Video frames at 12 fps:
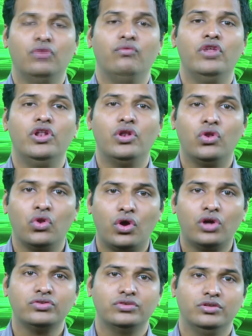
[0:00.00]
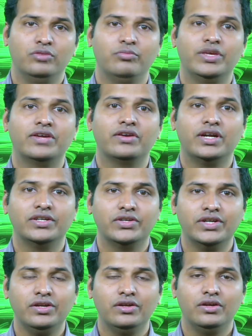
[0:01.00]
will not be
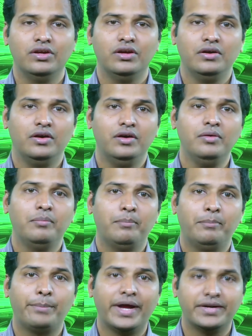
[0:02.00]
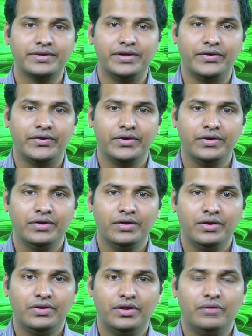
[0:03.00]
granted a patent.
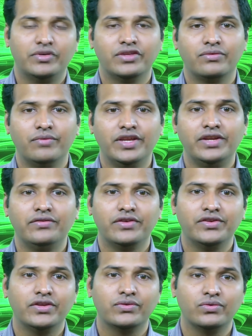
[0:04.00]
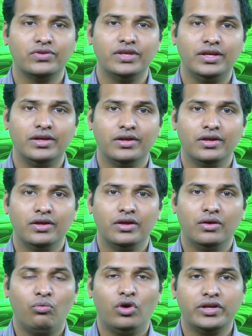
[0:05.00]
Now it is very interesting to see
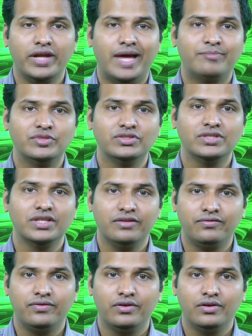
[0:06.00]
what happens if